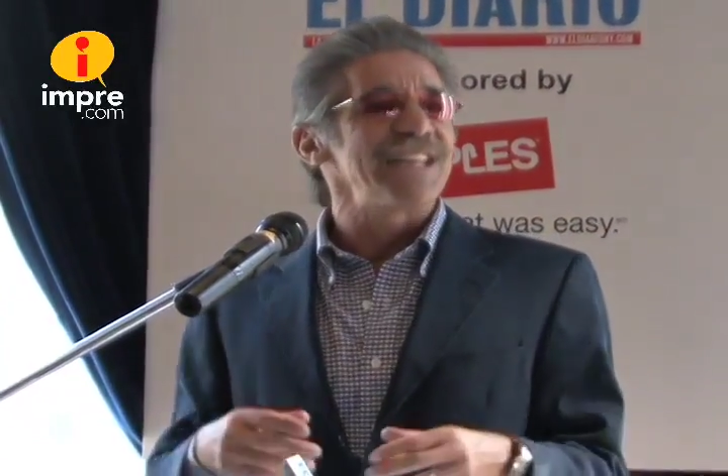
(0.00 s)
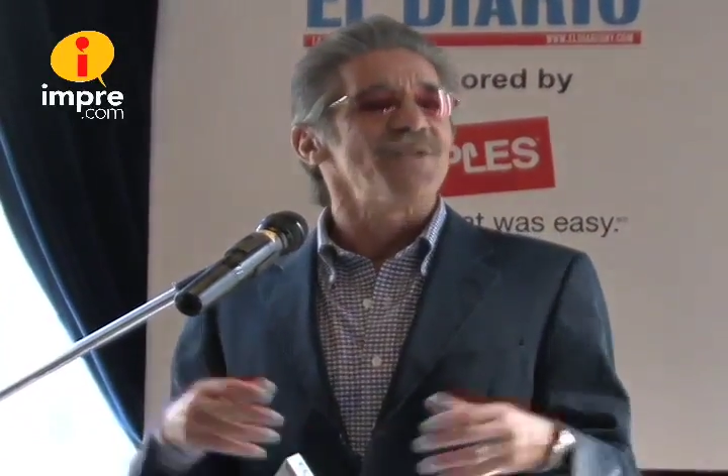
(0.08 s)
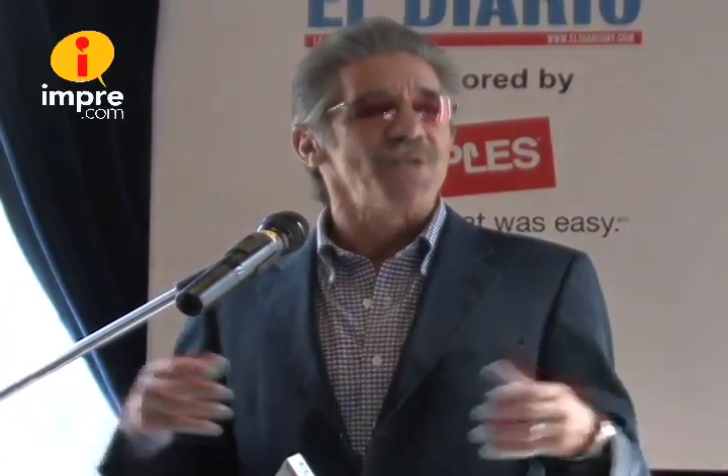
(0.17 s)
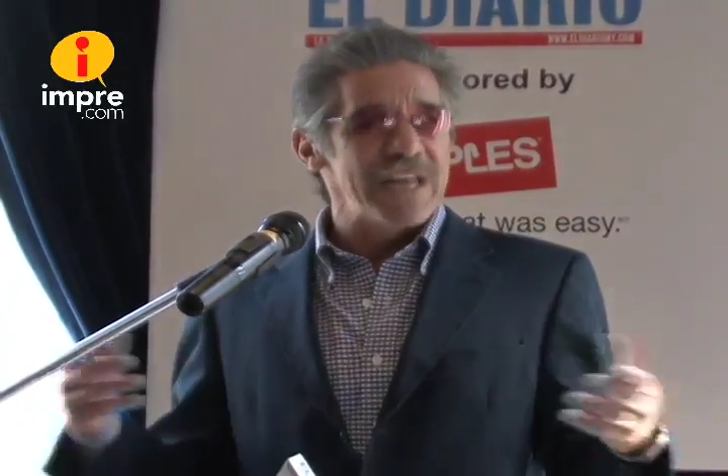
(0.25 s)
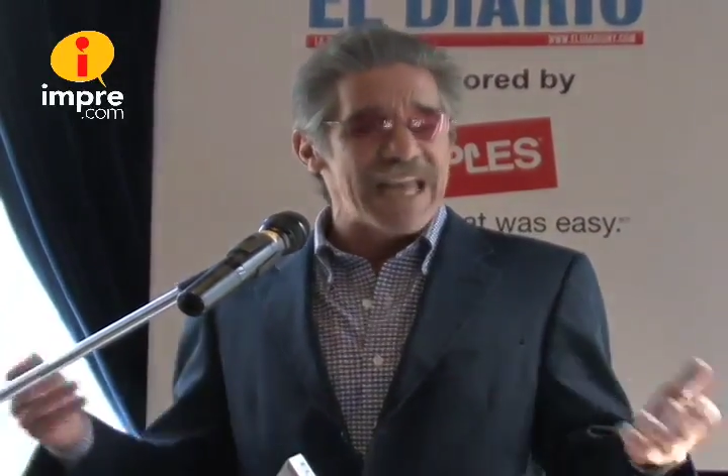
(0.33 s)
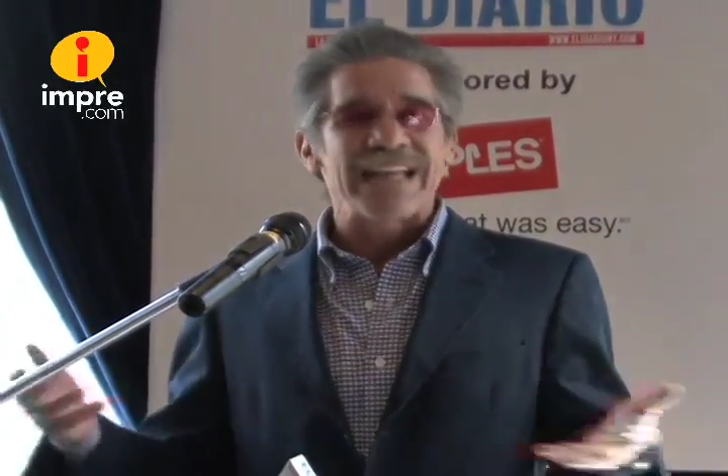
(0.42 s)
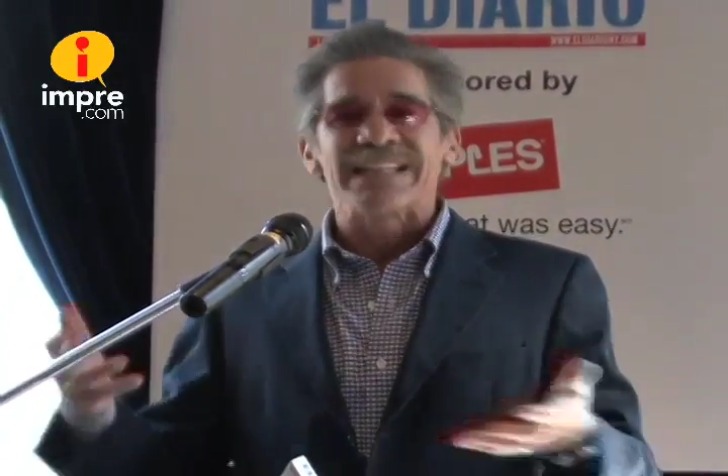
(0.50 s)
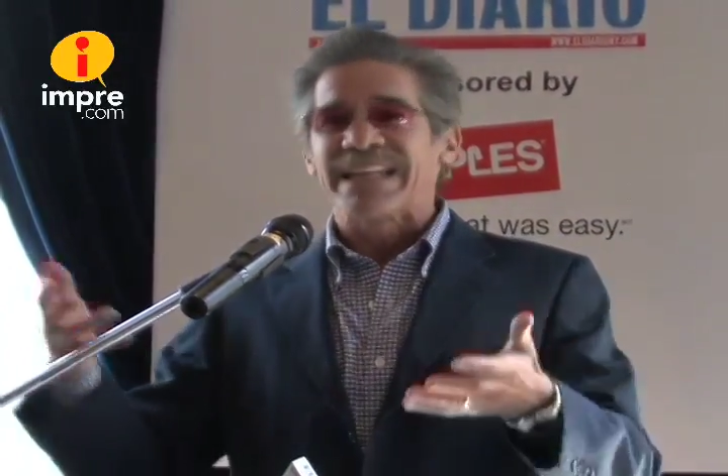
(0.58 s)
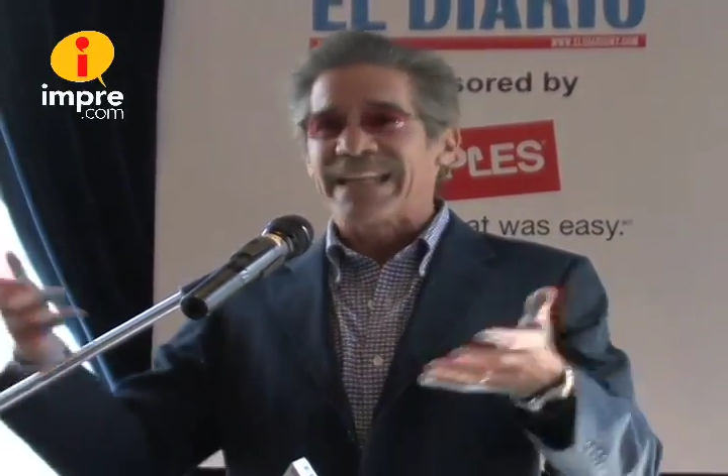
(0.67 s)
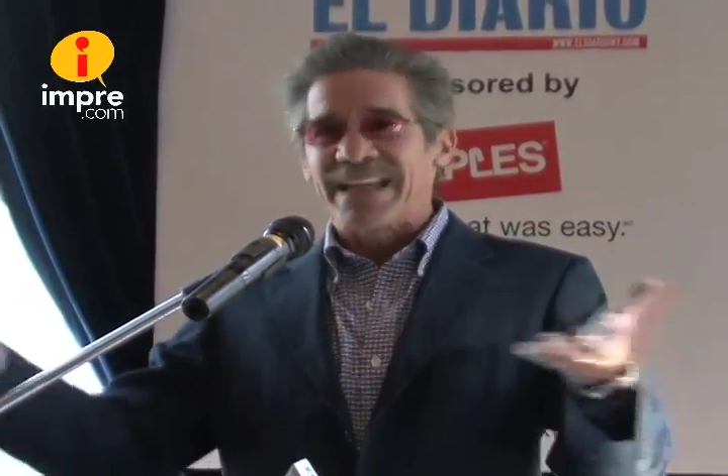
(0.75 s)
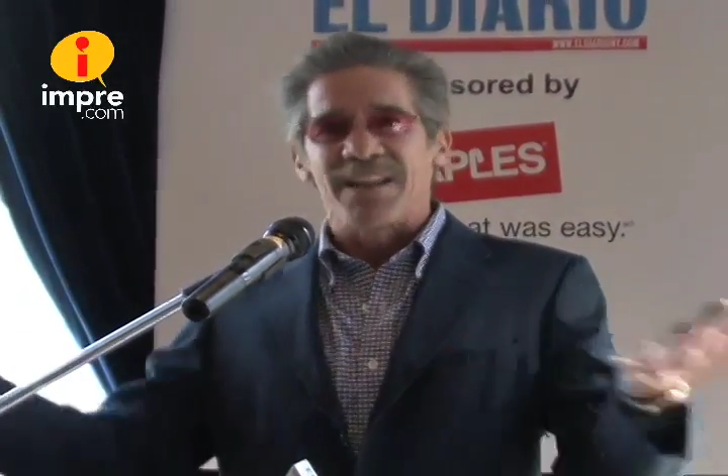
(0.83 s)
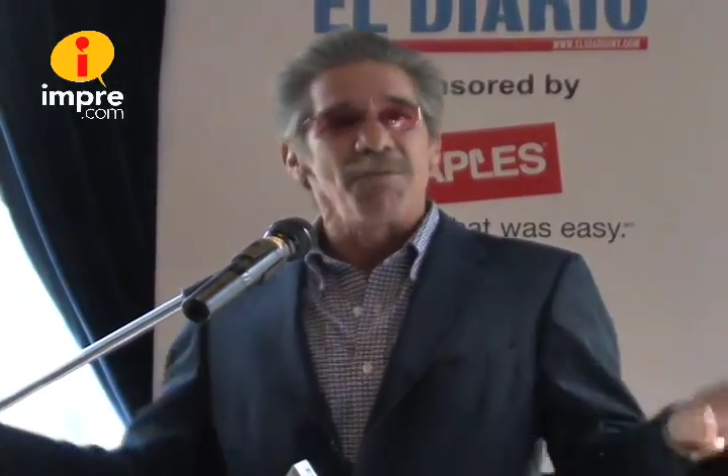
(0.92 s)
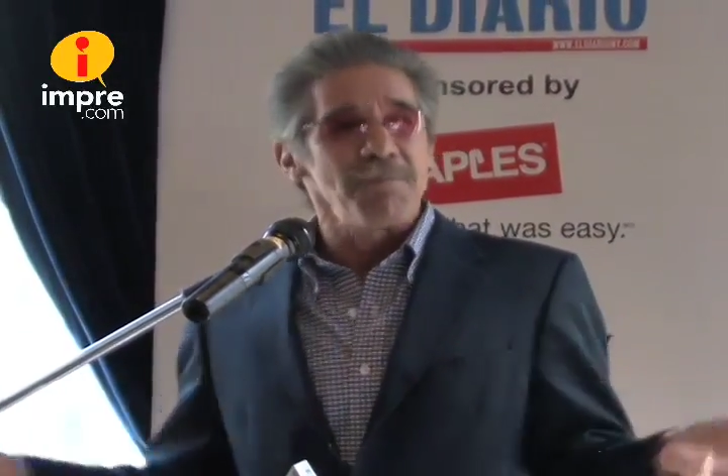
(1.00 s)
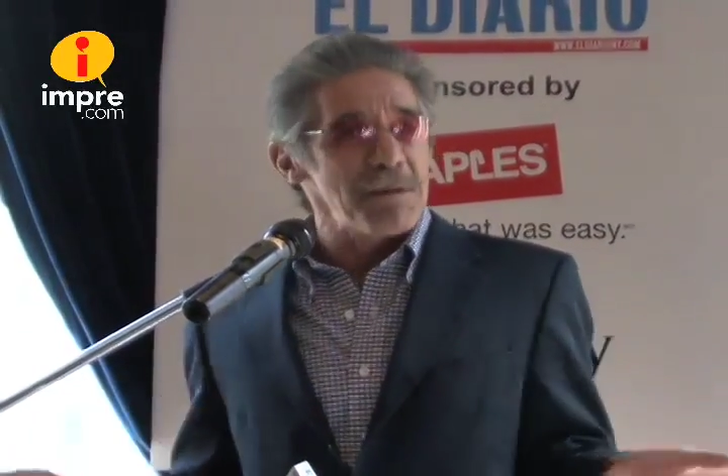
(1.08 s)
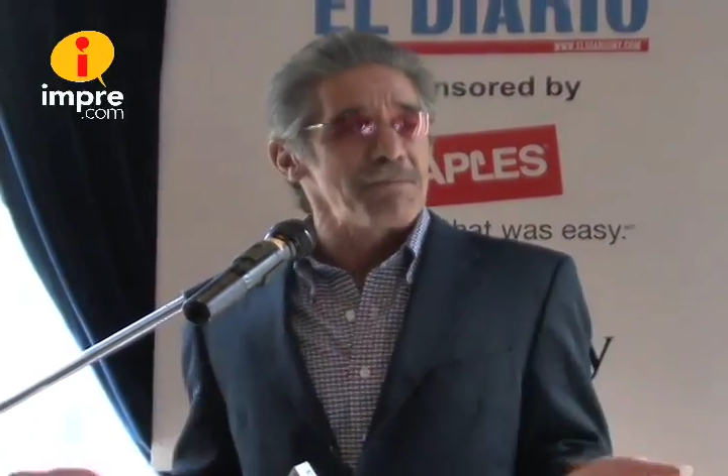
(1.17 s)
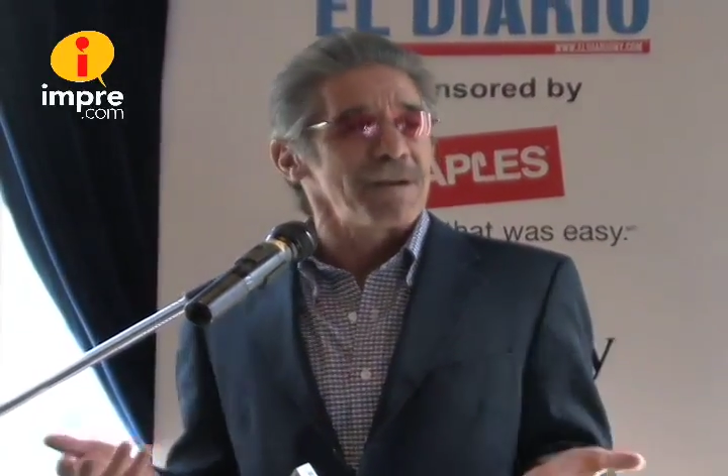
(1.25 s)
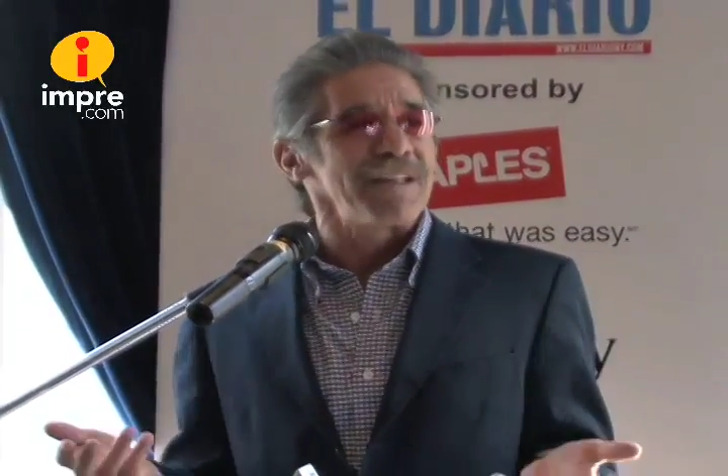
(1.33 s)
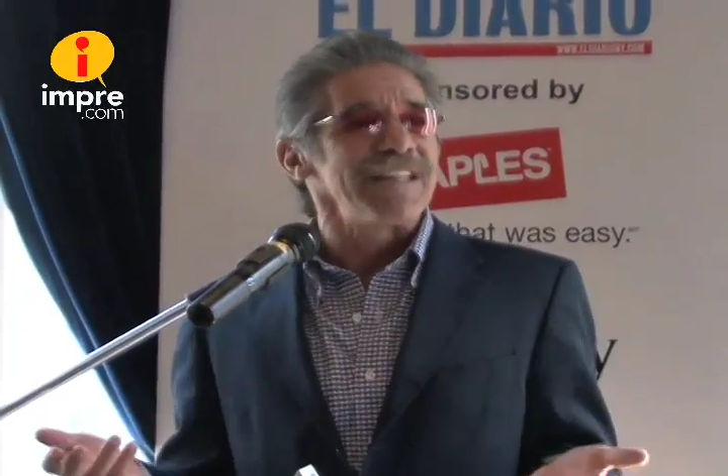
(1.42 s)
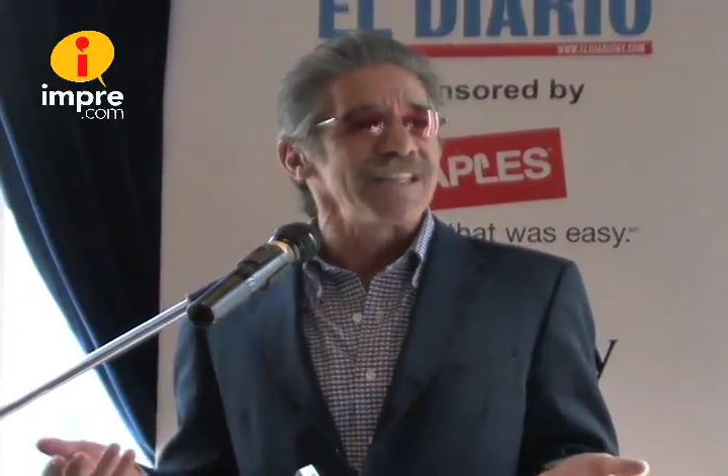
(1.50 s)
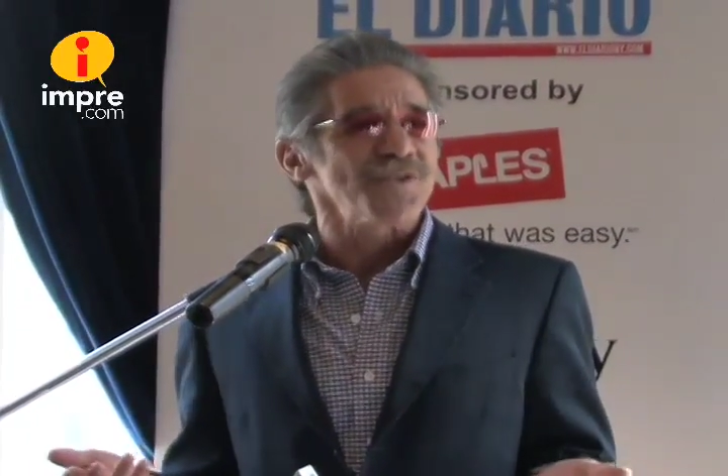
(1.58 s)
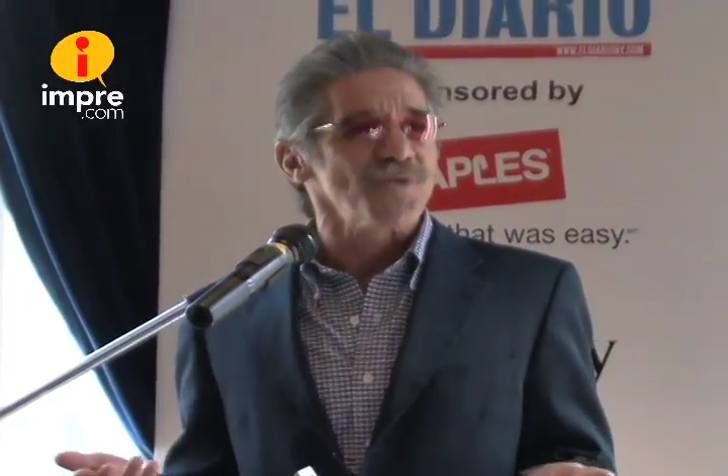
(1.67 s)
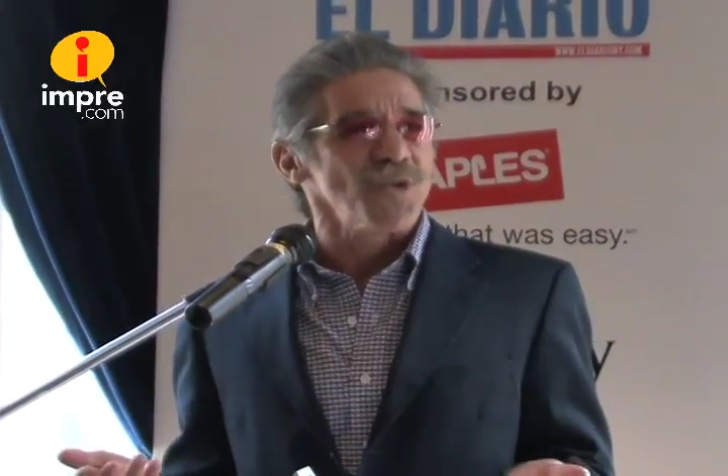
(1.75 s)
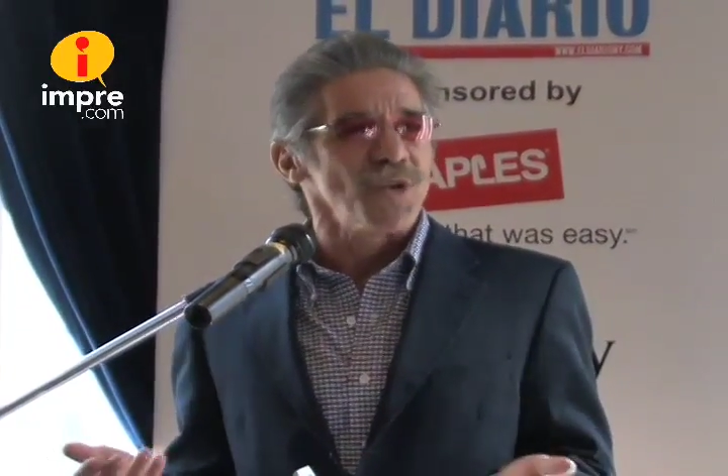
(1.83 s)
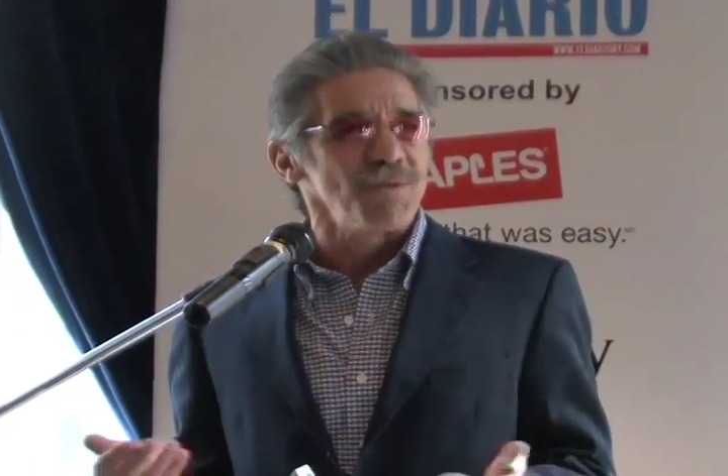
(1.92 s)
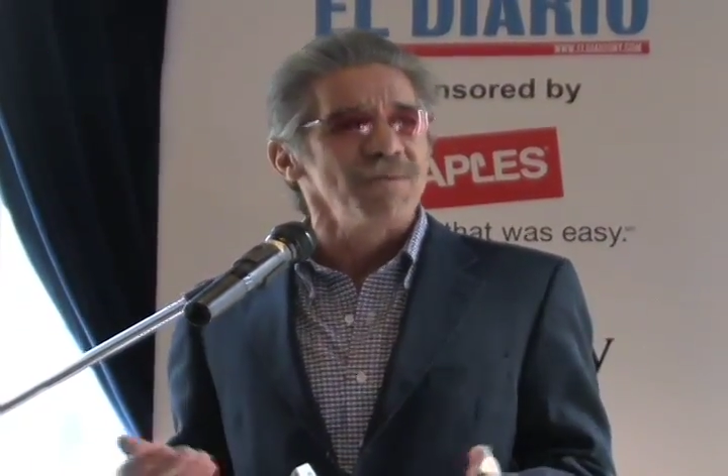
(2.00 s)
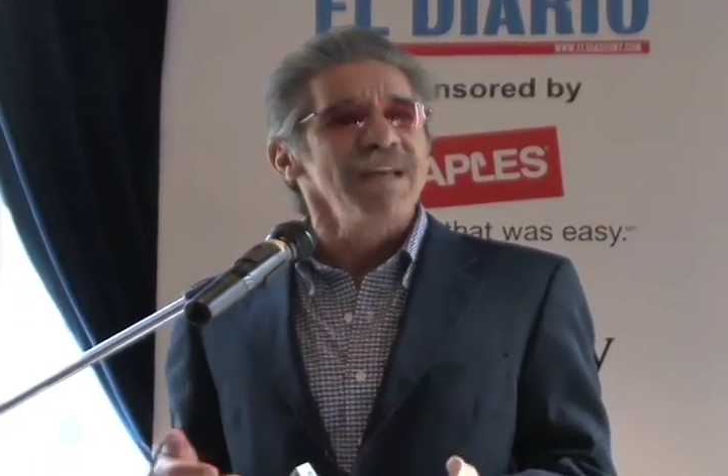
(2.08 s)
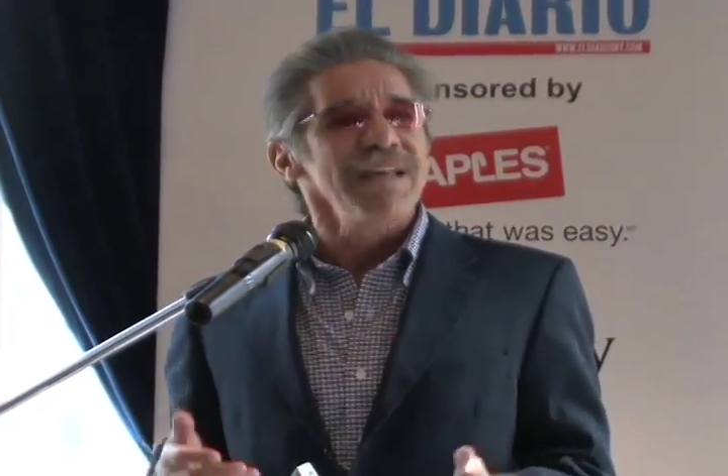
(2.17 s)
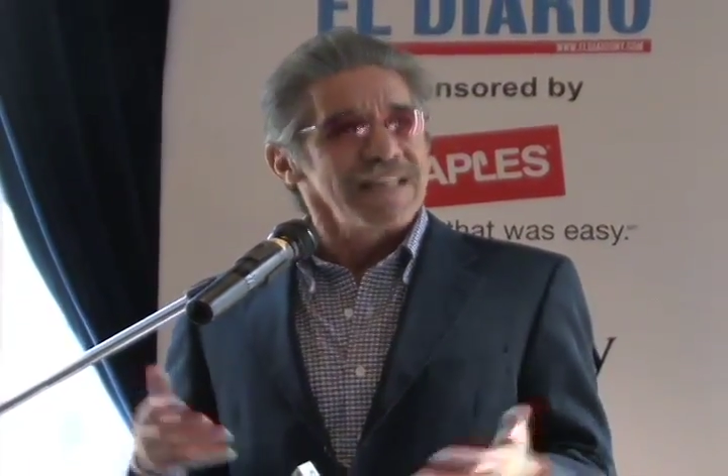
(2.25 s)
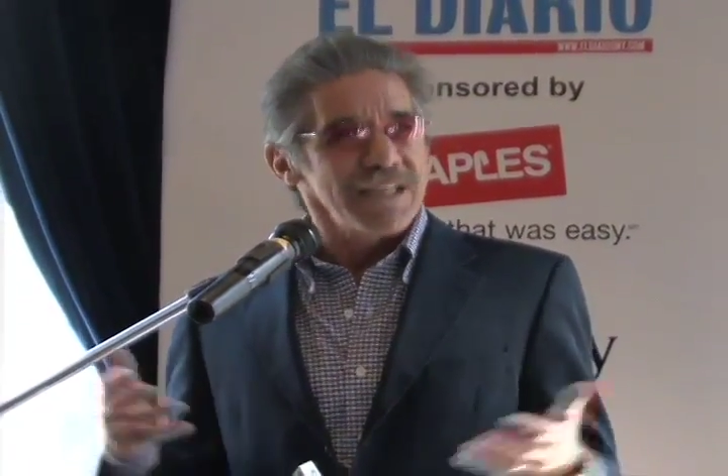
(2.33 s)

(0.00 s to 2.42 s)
of the people in this room.